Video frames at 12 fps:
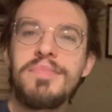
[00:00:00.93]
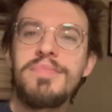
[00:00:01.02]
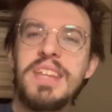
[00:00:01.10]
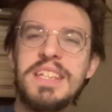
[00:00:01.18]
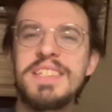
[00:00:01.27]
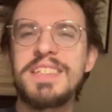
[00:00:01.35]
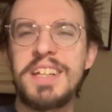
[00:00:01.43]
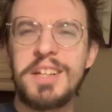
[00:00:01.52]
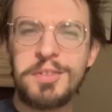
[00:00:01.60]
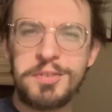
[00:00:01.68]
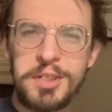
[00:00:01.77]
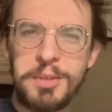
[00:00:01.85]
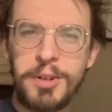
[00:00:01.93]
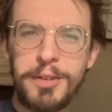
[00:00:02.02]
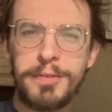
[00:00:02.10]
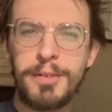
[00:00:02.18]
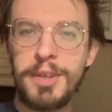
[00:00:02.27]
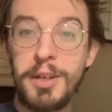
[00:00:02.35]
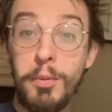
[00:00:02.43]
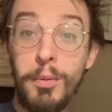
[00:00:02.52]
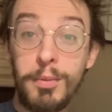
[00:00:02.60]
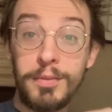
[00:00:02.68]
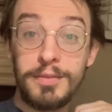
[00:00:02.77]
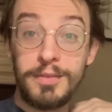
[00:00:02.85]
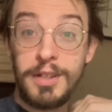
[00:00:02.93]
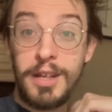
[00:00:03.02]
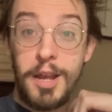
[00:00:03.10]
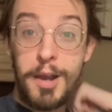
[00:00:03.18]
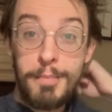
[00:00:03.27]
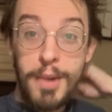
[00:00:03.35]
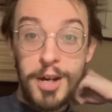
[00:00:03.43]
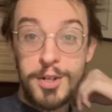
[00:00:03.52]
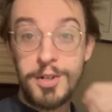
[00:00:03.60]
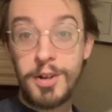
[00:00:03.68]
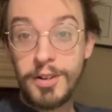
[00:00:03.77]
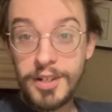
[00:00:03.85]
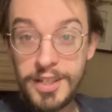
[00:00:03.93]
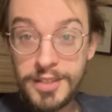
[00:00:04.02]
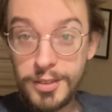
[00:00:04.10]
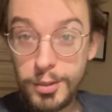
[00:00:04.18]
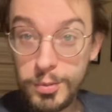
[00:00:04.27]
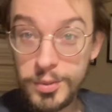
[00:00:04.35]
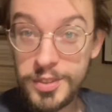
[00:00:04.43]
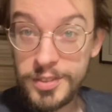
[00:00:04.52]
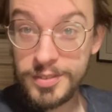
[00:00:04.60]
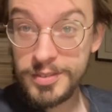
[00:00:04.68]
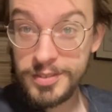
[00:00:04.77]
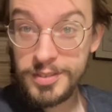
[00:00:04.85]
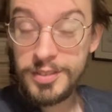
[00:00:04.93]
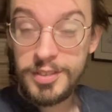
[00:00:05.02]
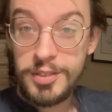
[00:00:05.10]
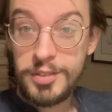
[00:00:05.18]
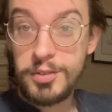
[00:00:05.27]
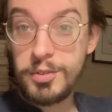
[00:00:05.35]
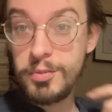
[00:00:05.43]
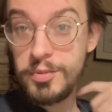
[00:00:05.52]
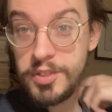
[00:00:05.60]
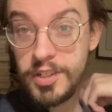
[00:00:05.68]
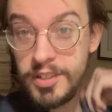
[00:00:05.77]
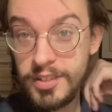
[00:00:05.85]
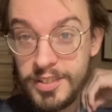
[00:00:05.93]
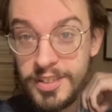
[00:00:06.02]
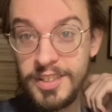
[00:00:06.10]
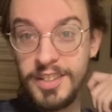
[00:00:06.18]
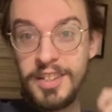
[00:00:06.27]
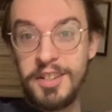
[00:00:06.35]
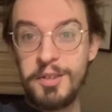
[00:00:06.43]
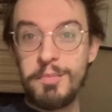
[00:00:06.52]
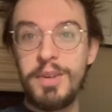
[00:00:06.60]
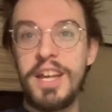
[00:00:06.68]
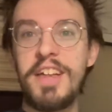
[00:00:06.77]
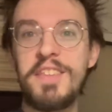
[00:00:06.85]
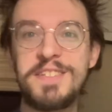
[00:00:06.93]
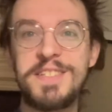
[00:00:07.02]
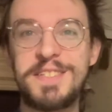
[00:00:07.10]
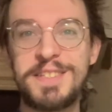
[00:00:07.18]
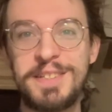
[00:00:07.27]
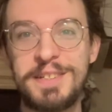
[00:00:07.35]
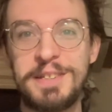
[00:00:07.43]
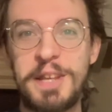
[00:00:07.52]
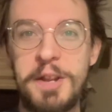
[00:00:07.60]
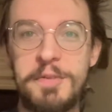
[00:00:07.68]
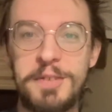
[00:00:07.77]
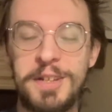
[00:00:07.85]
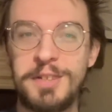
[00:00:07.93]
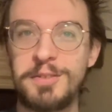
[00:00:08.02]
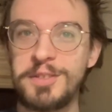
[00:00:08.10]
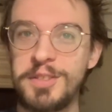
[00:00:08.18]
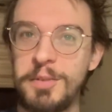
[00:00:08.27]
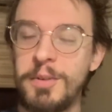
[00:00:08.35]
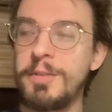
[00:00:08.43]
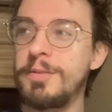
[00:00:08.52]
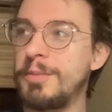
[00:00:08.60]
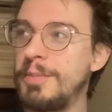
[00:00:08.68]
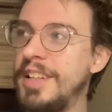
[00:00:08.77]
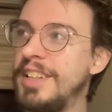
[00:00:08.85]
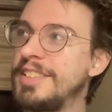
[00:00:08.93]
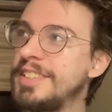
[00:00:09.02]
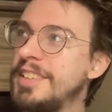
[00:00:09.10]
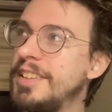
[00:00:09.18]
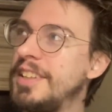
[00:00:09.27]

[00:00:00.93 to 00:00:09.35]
This is an interesting one for me. Ooh, my shirt is loose. Scoozy. But yeah, this is kind of an interesting one for me because,